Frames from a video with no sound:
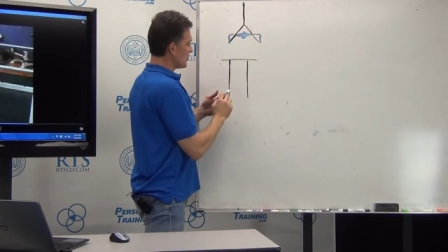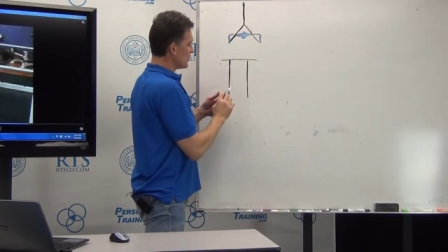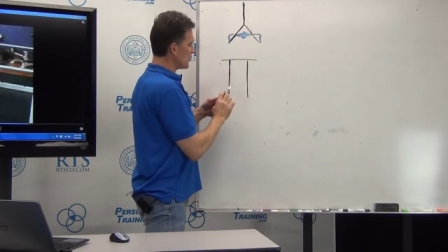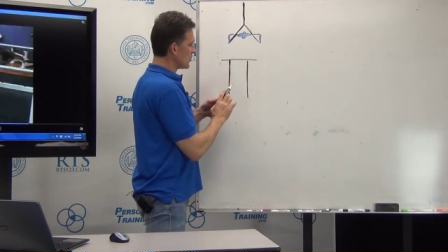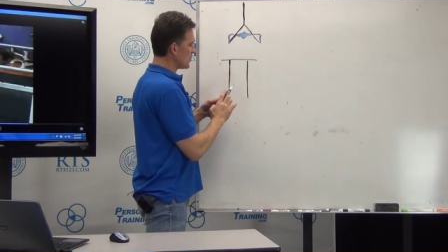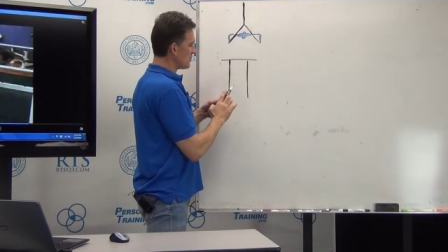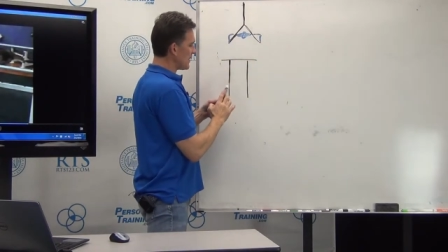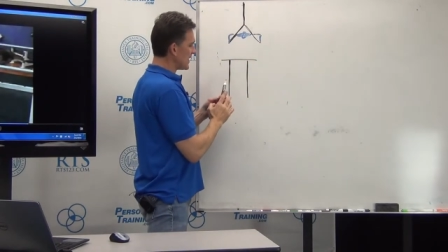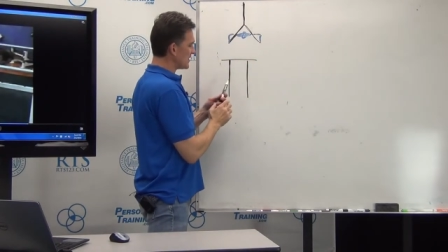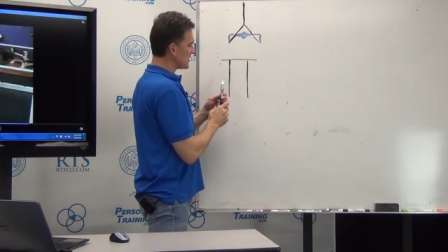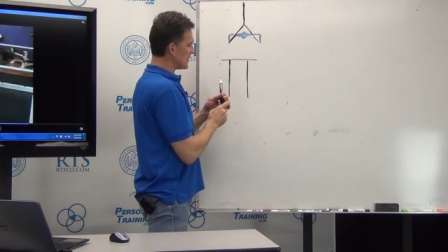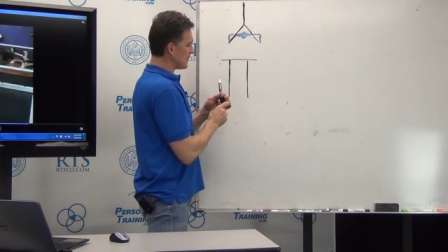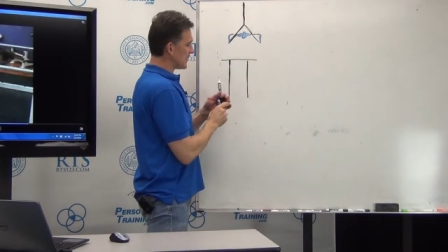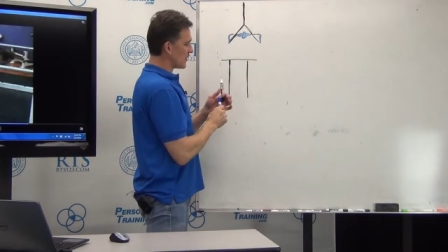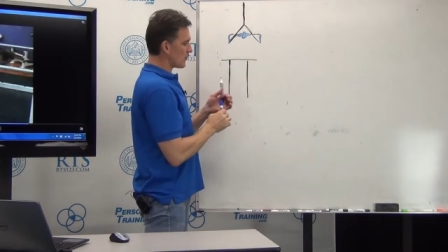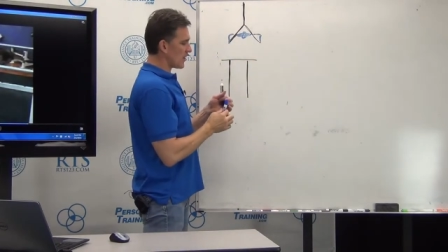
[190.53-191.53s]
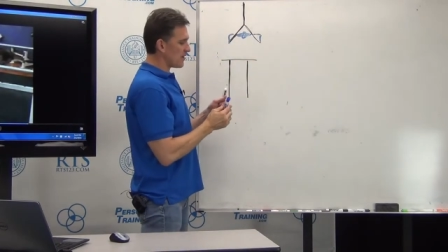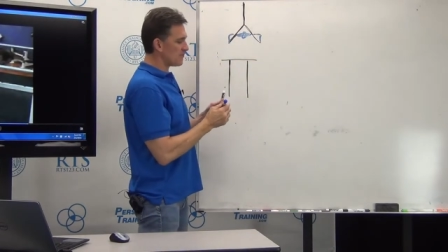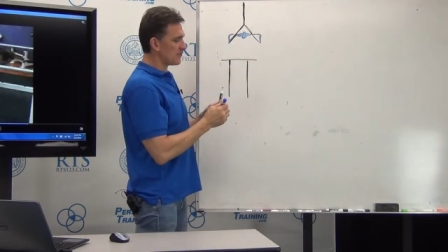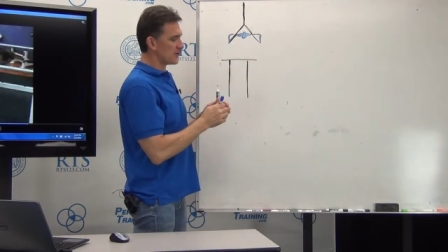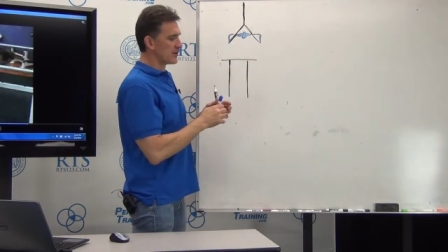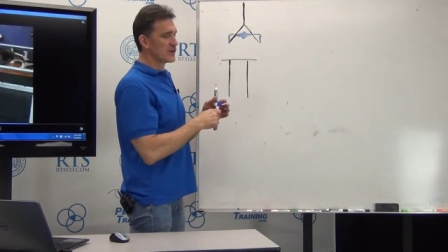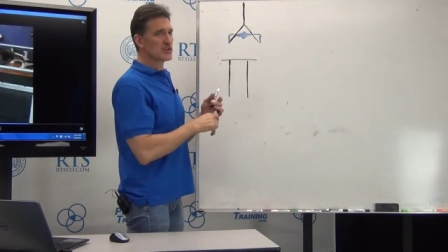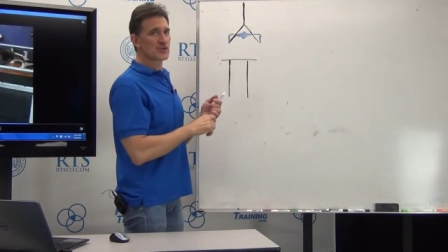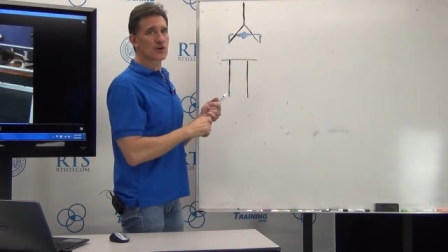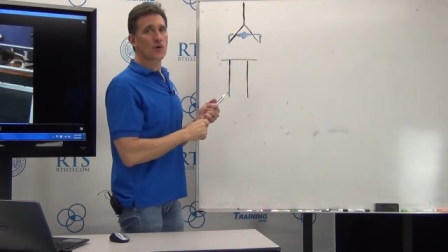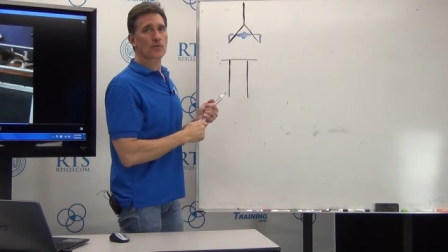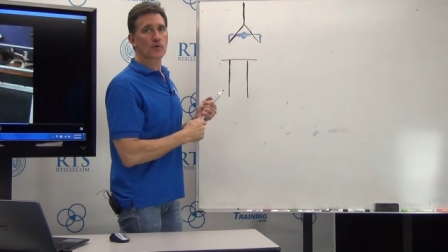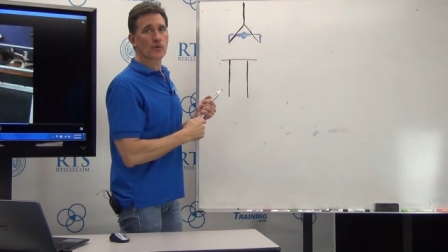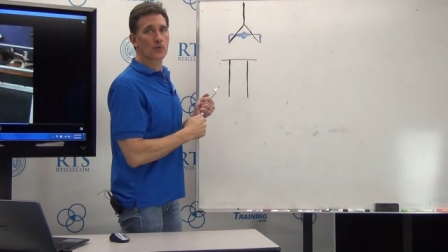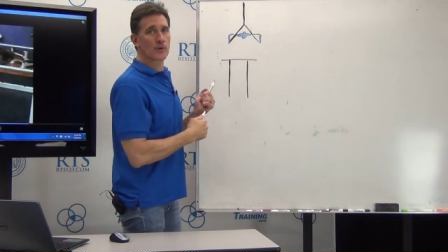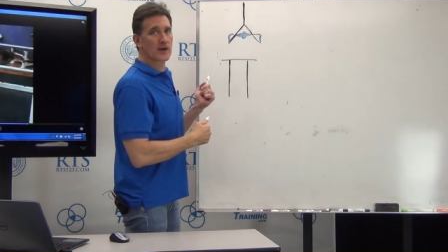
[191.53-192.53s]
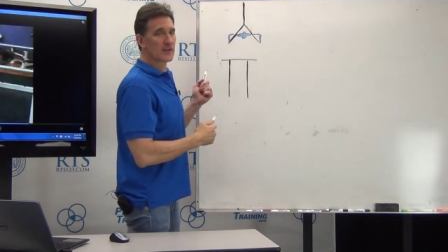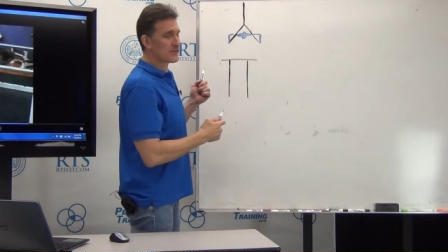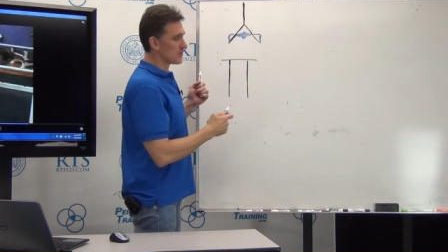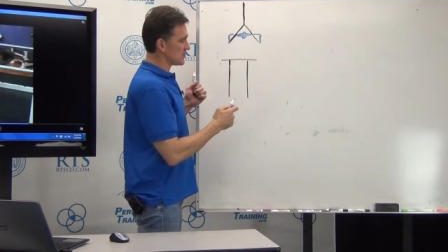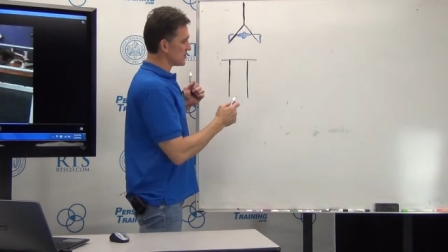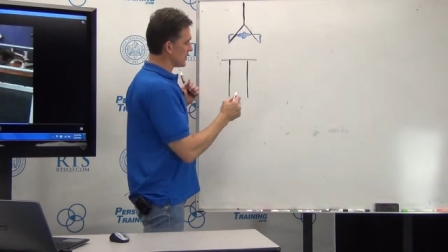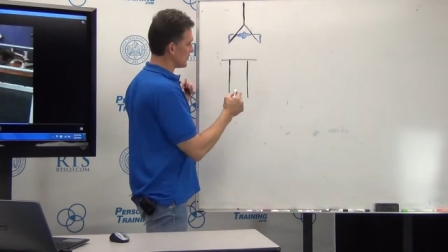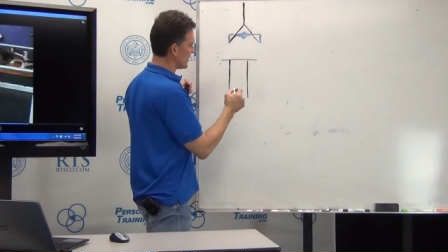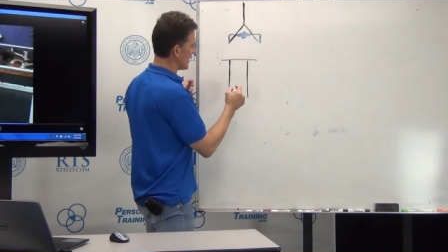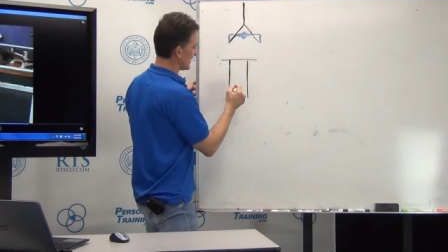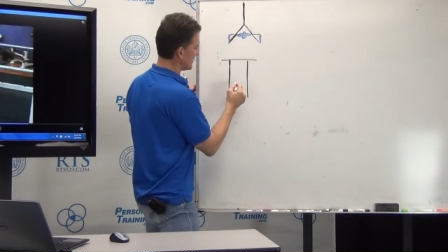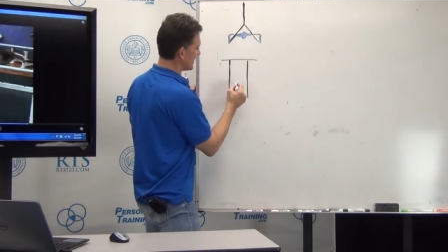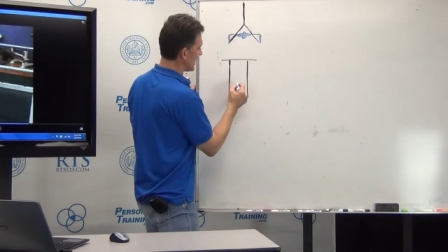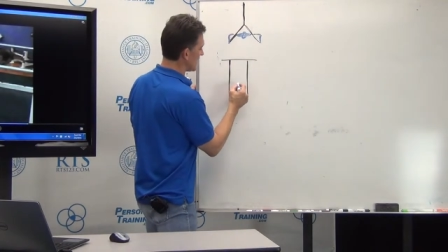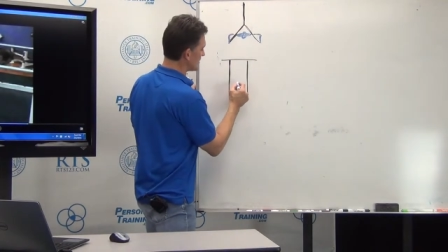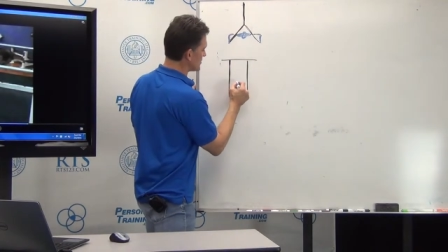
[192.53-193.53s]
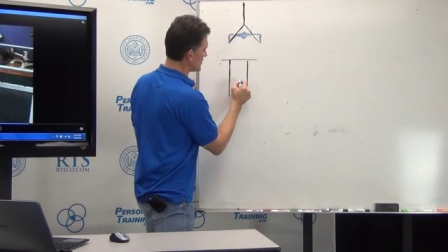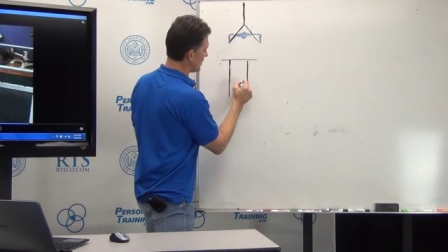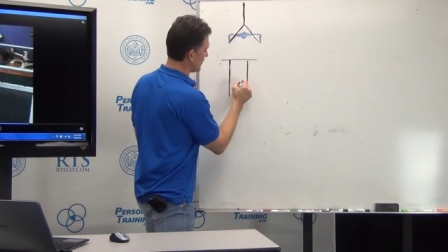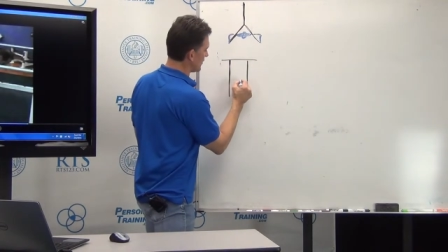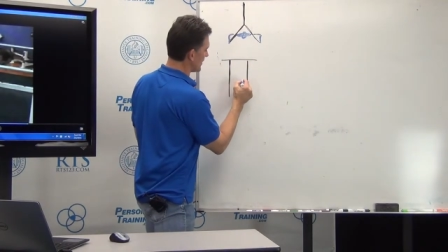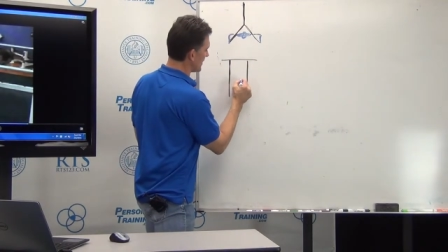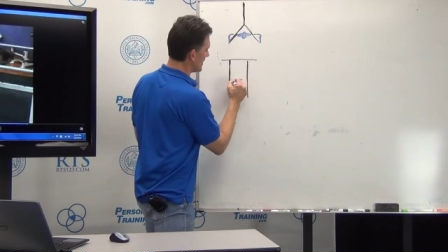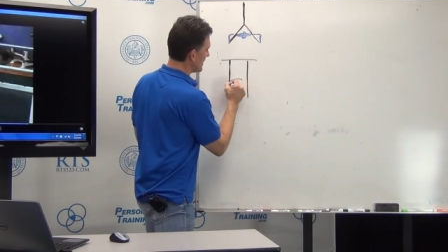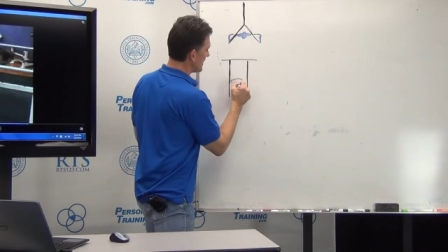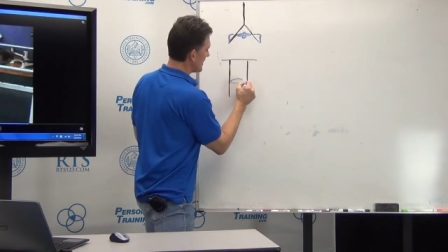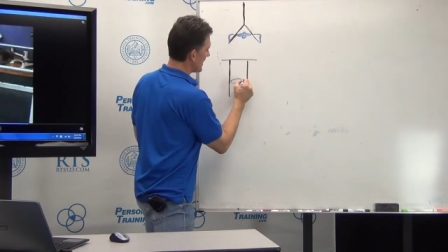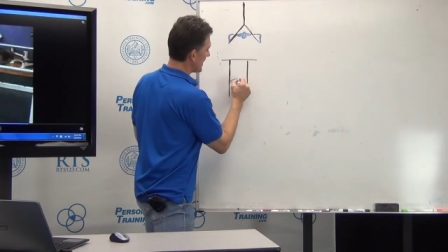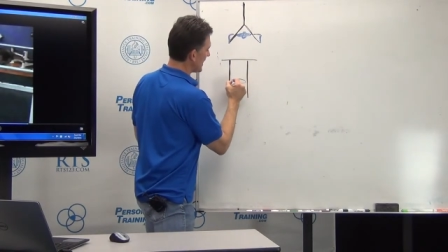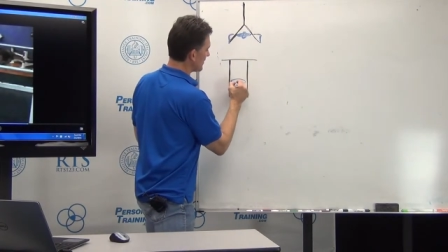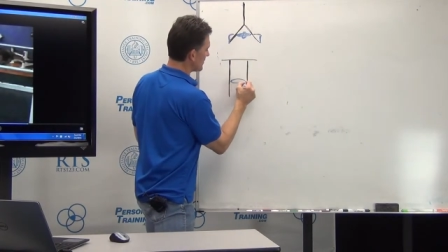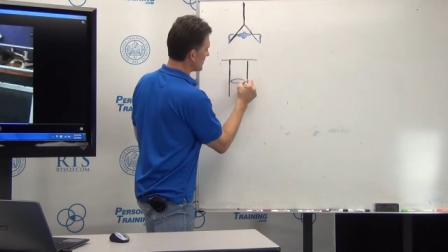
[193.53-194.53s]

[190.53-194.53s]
you could make them at roughly shoulder width or something like that, so that at